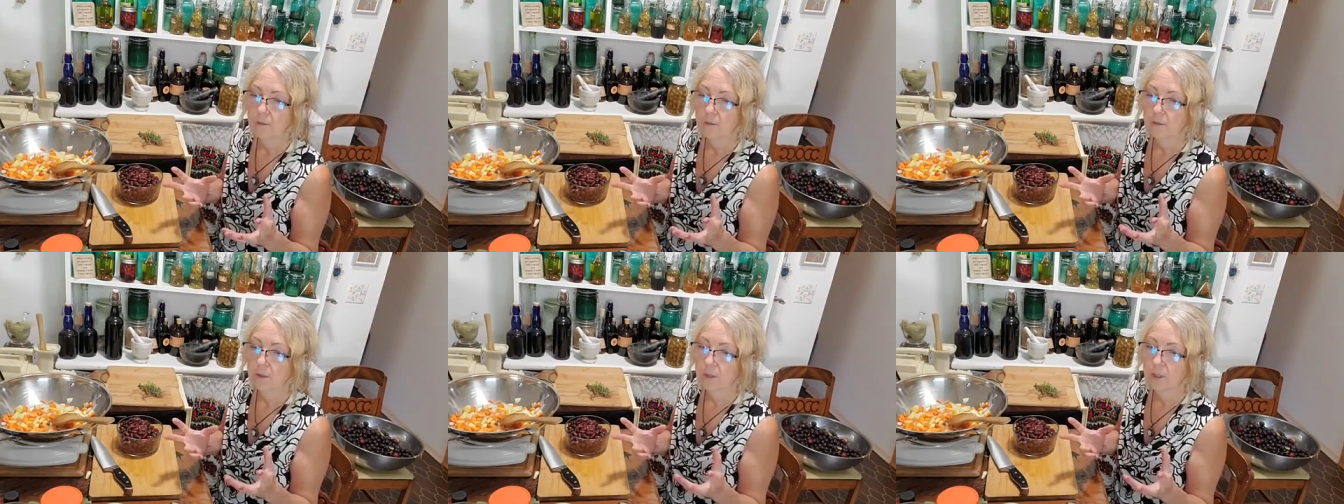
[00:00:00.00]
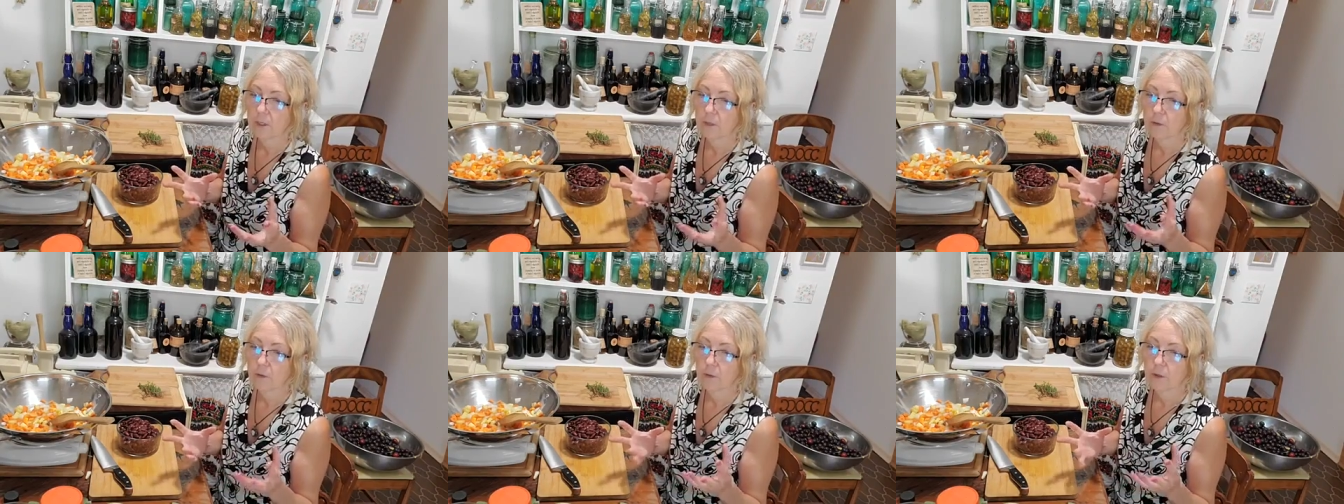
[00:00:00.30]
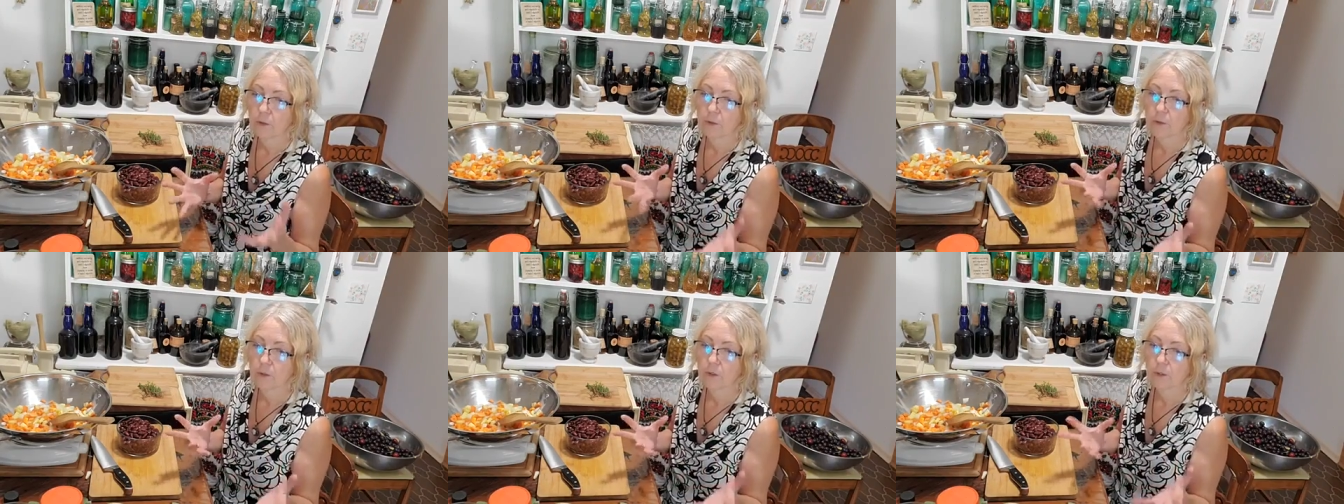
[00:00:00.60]
you know,
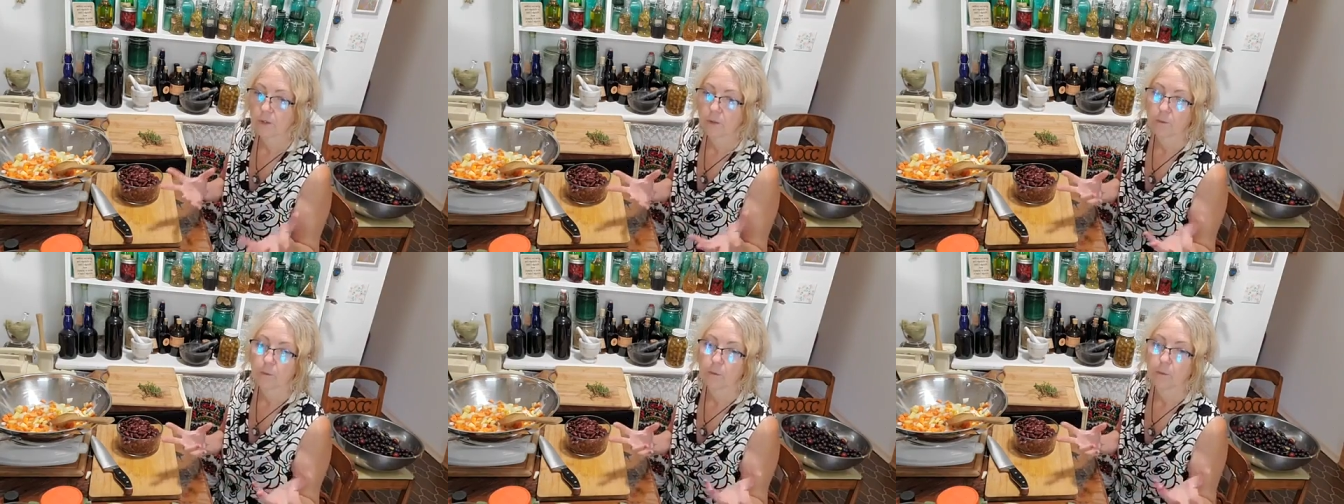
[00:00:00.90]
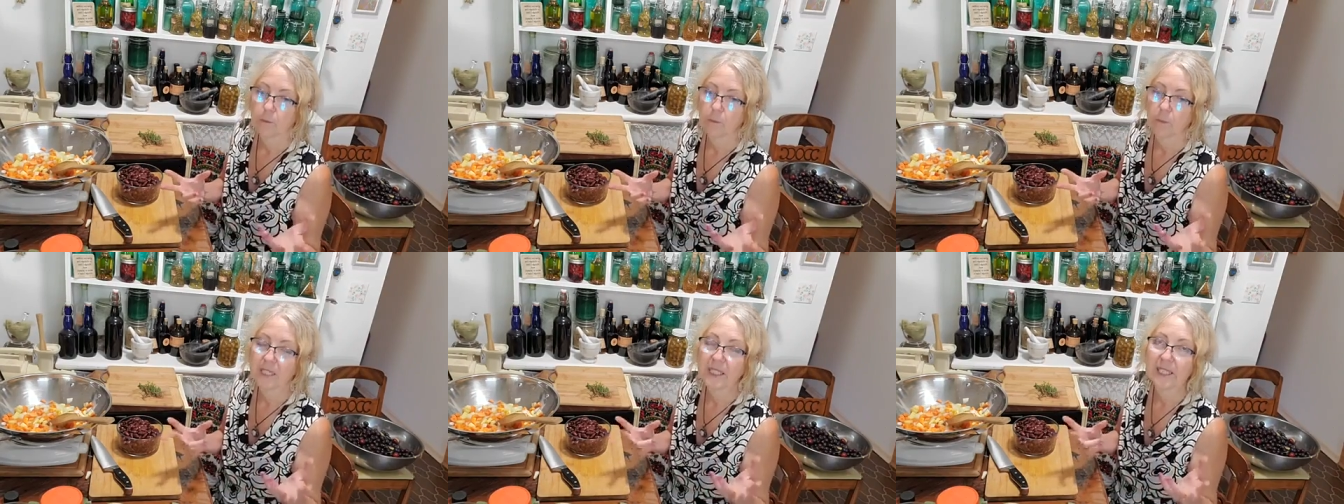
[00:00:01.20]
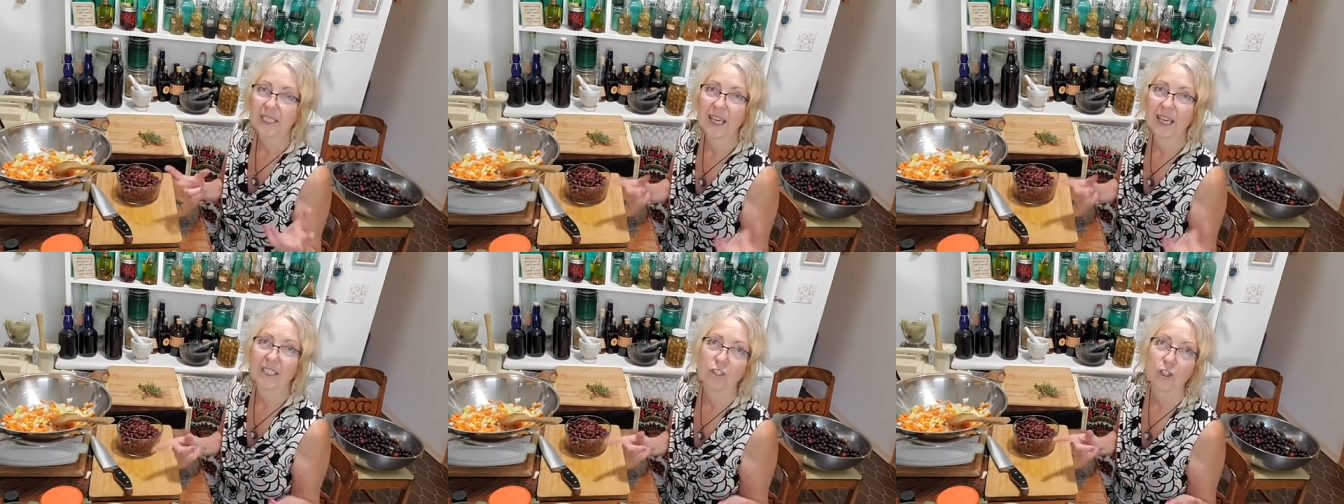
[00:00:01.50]
those
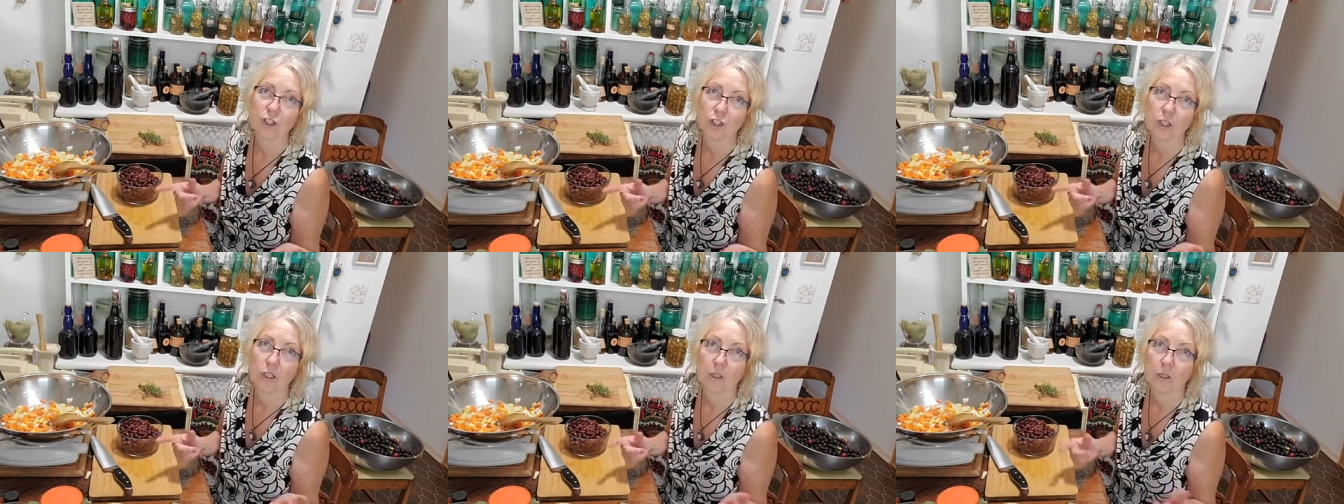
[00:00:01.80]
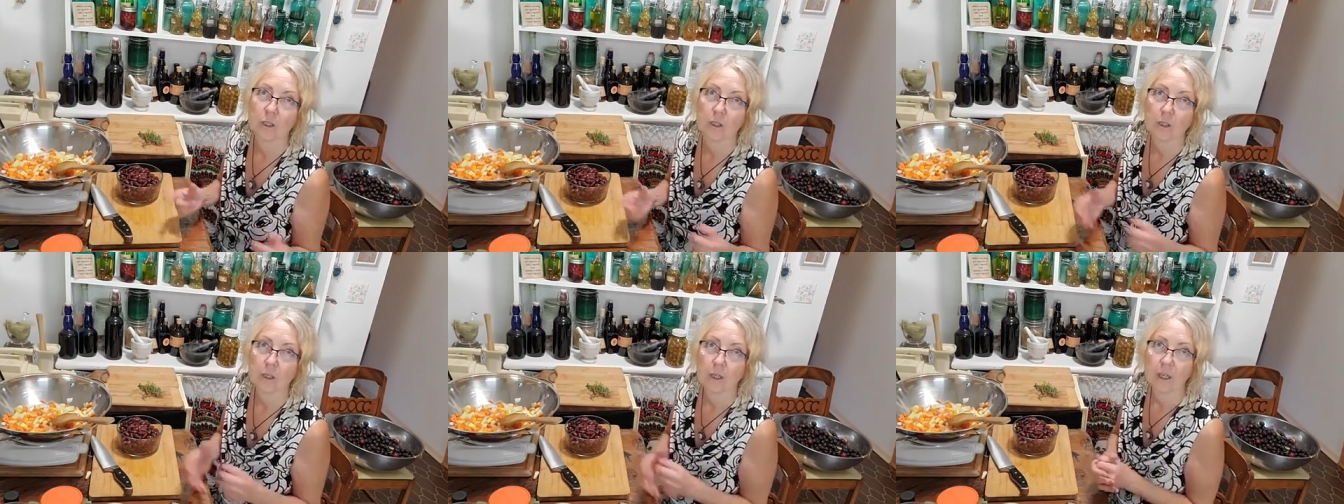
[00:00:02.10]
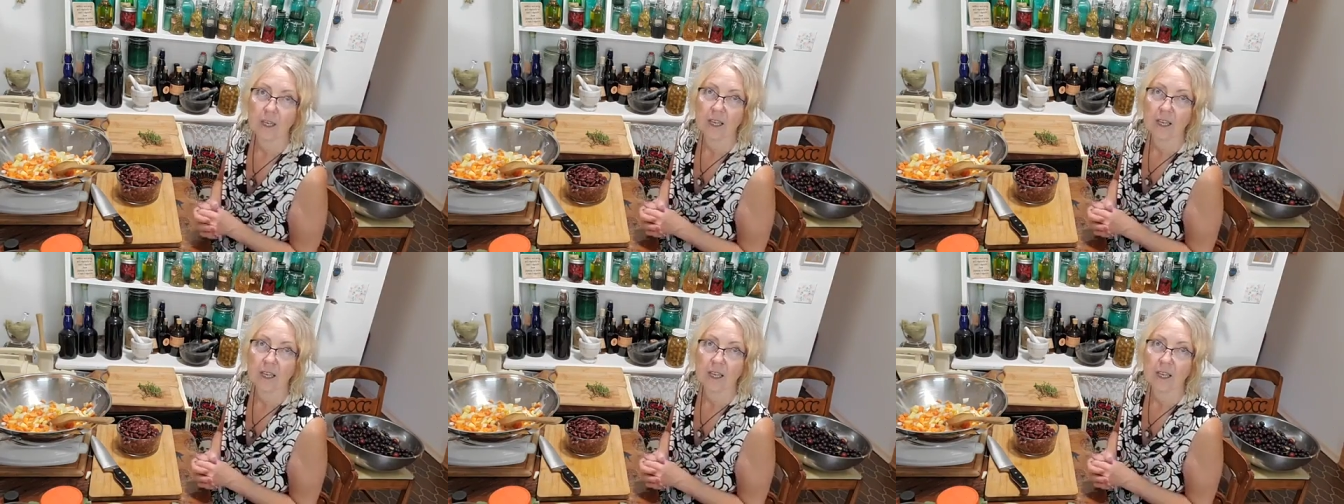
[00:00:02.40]
potential